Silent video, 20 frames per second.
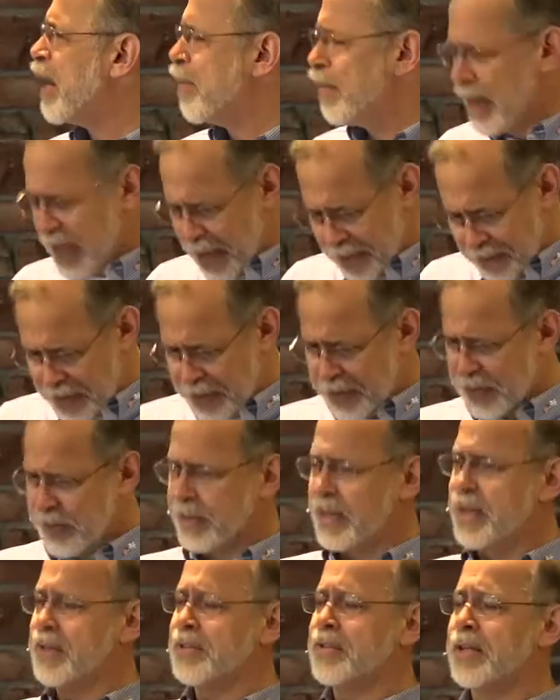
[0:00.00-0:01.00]
I mean, even just
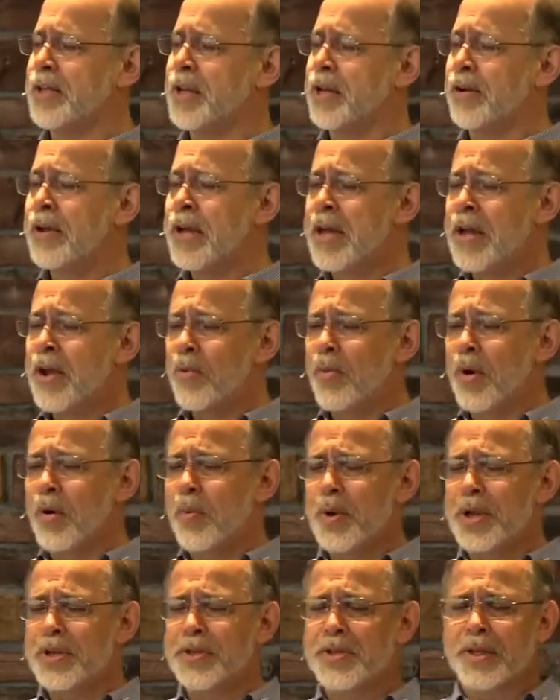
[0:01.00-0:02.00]
this, you know, what
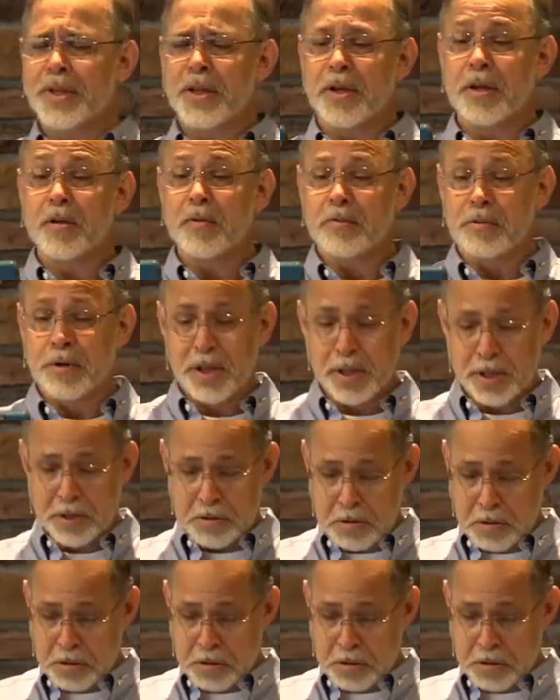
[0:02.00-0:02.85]
we see. Oh, really?